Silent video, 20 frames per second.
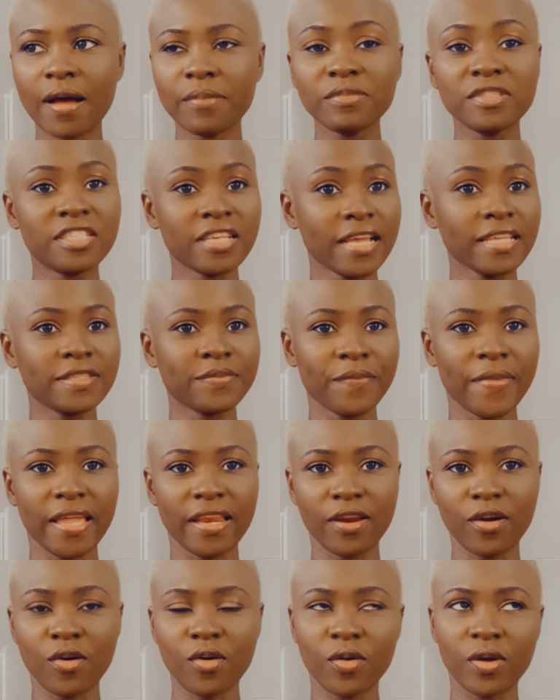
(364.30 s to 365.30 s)

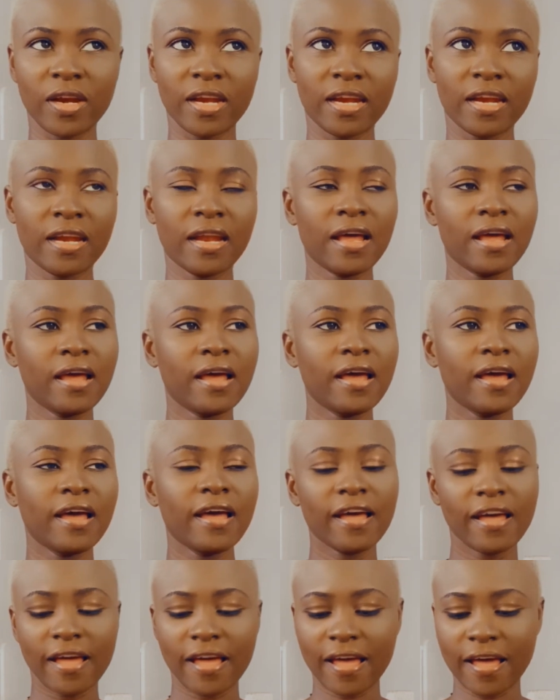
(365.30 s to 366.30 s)
Jasmine on
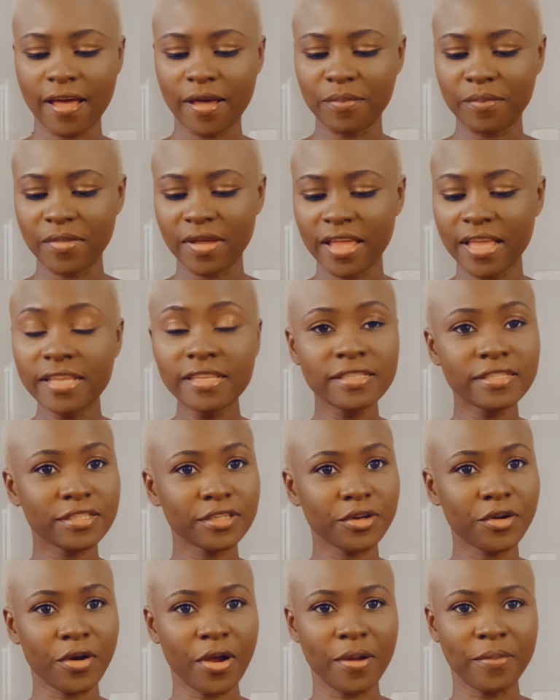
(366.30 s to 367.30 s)

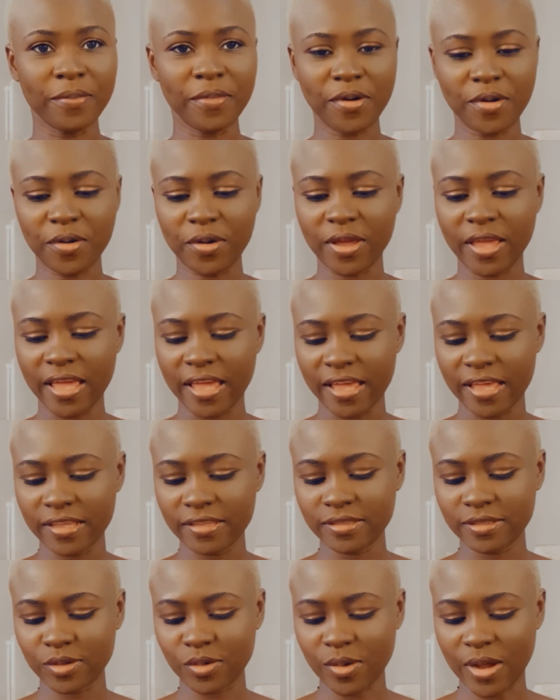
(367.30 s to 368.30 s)
Instagram.
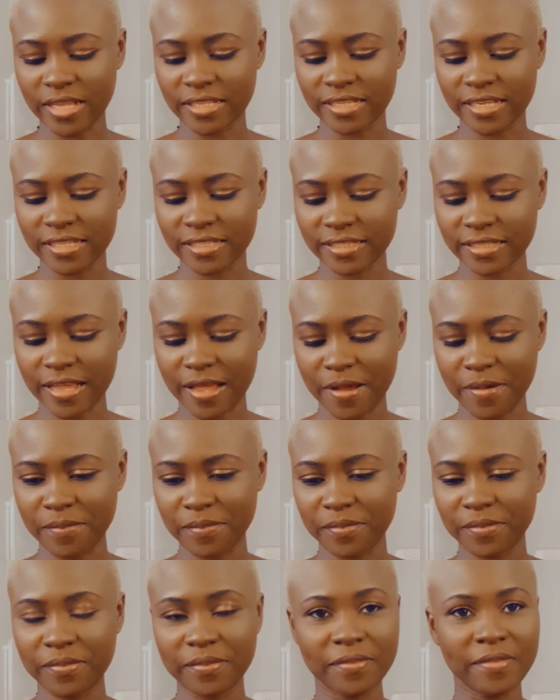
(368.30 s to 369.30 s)
Okay, so I just
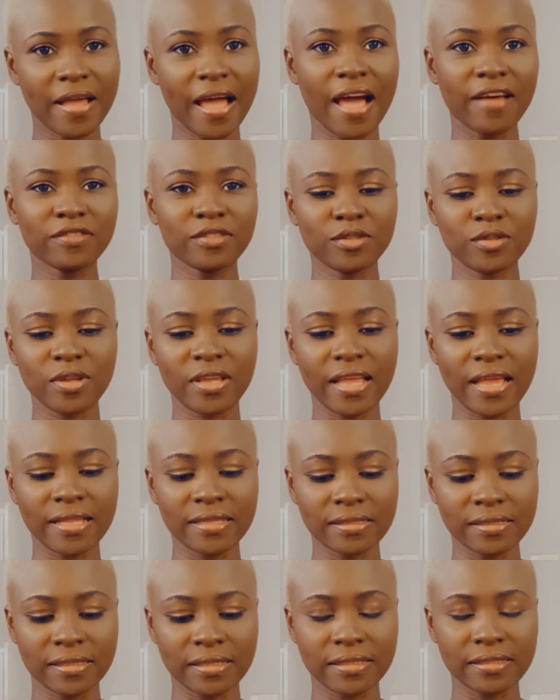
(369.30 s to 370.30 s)
have to
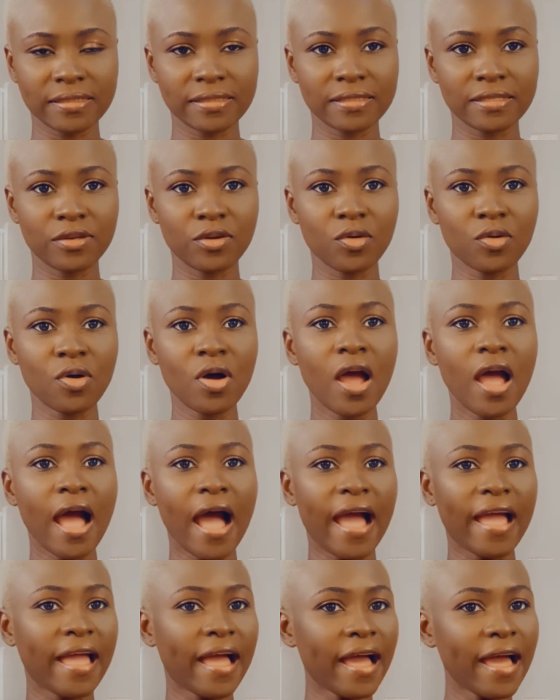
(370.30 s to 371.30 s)
get it, you know.
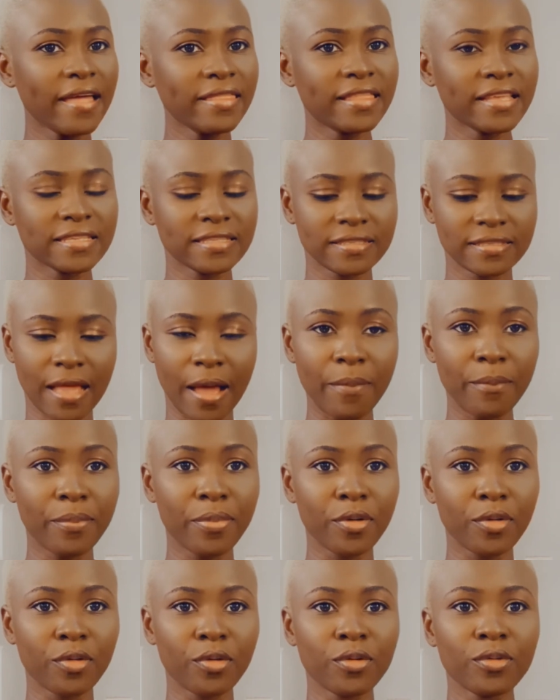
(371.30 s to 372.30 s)
I had the
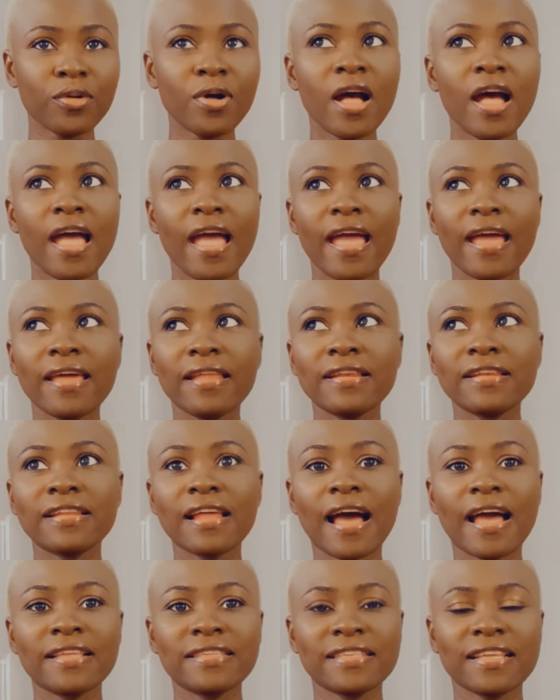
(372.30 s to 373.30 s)
sample and
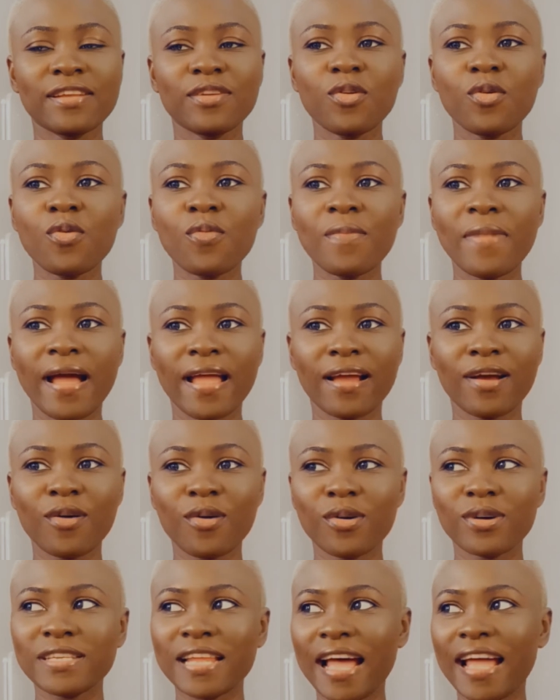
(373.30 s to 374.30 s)
I said, oh my
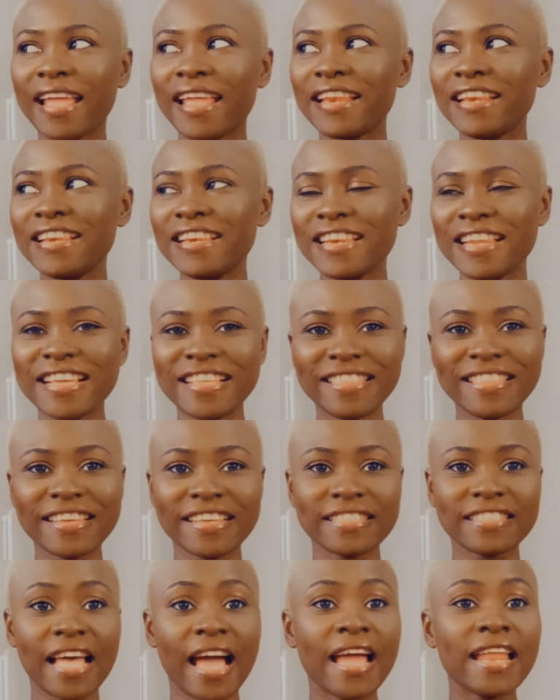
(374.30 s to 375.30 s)
god, I need this